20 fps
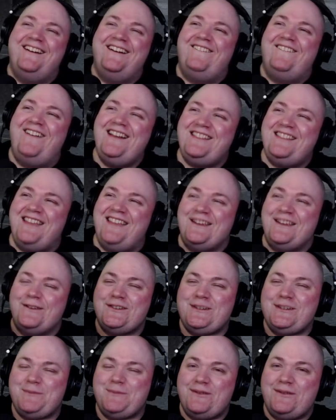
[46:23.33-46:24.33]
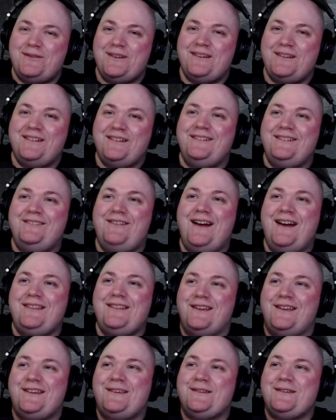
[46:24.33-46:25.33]
Why, thank you, Spiffy. Why,
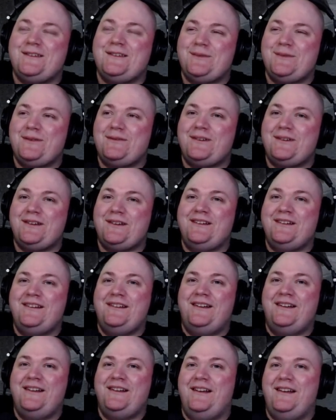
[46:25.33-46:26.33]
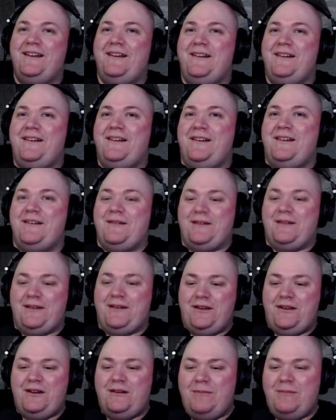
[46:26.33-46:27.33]
thank you, Spiffy.
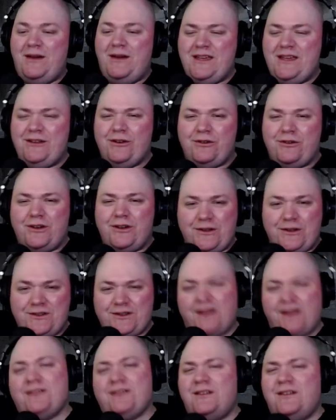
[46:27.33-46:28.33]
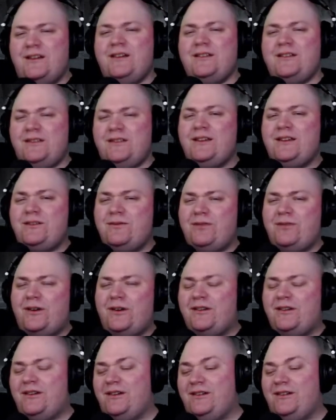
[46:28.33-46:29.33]
You know, my ego could use that today. Thank you, friend.